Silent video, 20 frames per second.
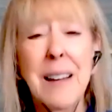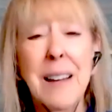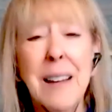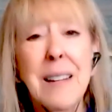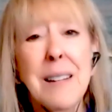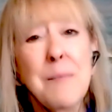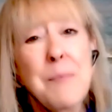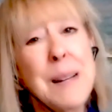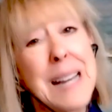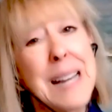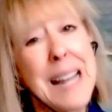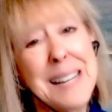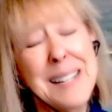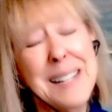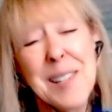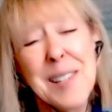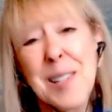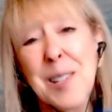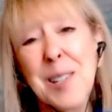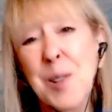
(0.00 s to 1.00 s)
had been
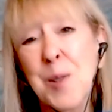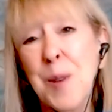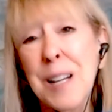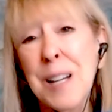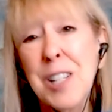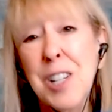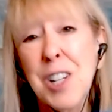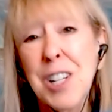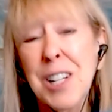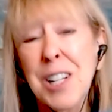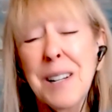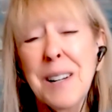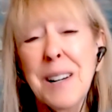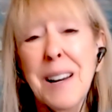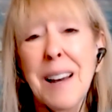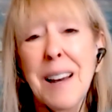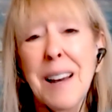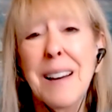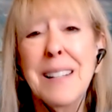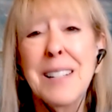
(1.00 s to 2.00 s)
asked this question
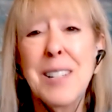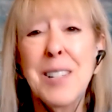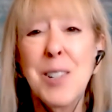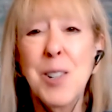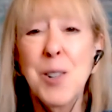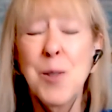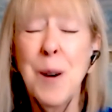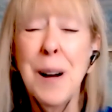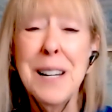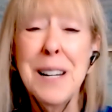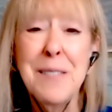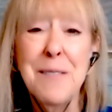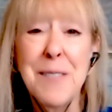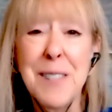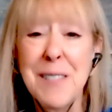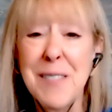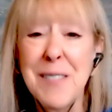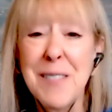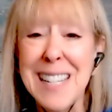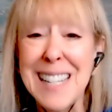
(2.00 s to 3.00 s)
in
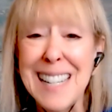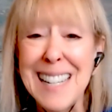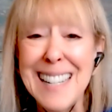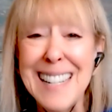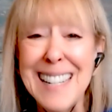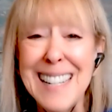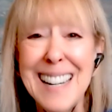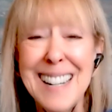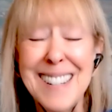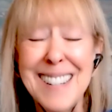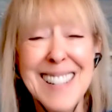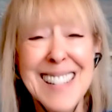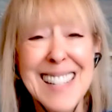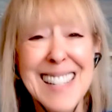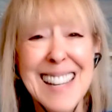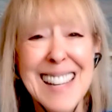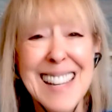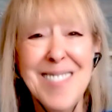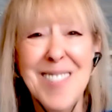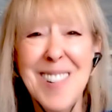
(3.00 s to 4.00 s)
2015, I would have
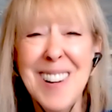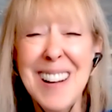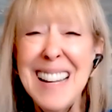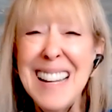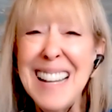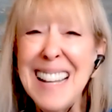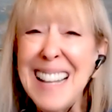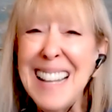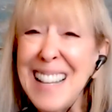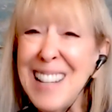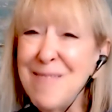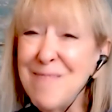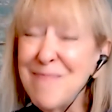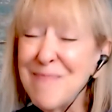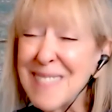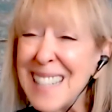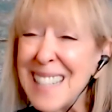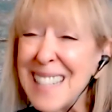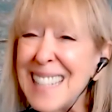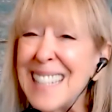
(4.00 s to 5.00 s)
said, well,
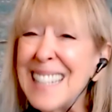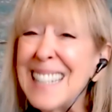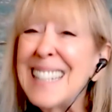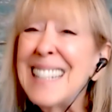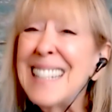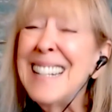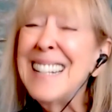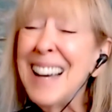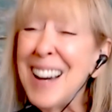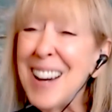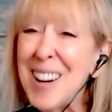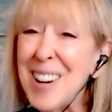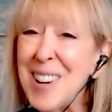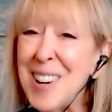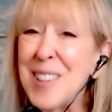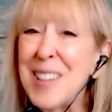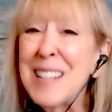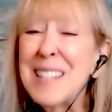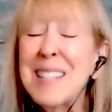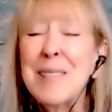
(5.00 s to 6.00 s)

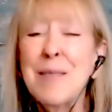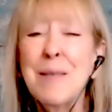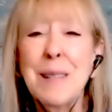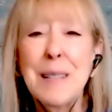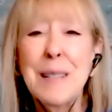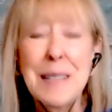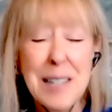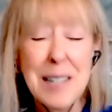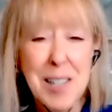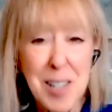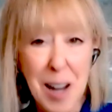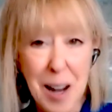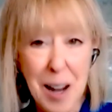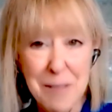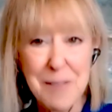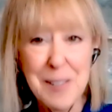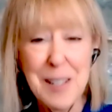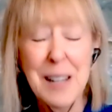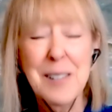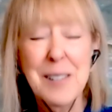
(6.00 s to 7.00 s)
no, that's a really
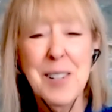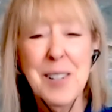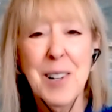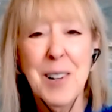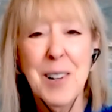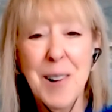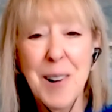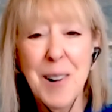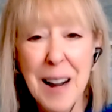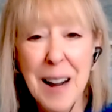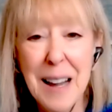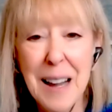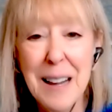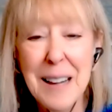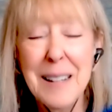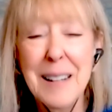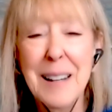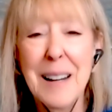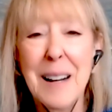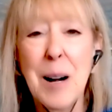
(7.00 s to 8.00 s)
tough nut to
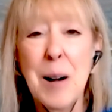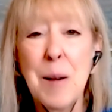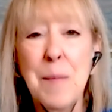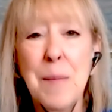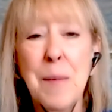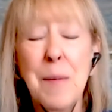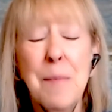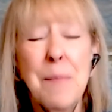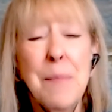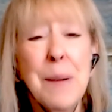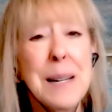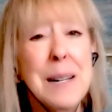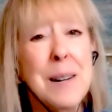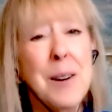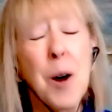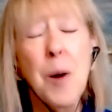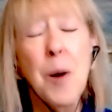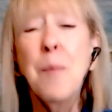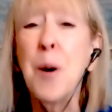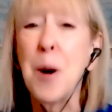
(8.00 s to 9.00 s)
crack, but
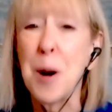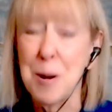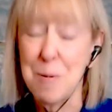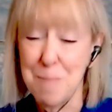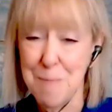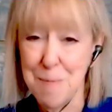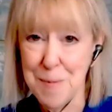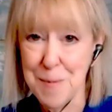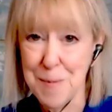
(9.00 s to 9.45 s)
no more.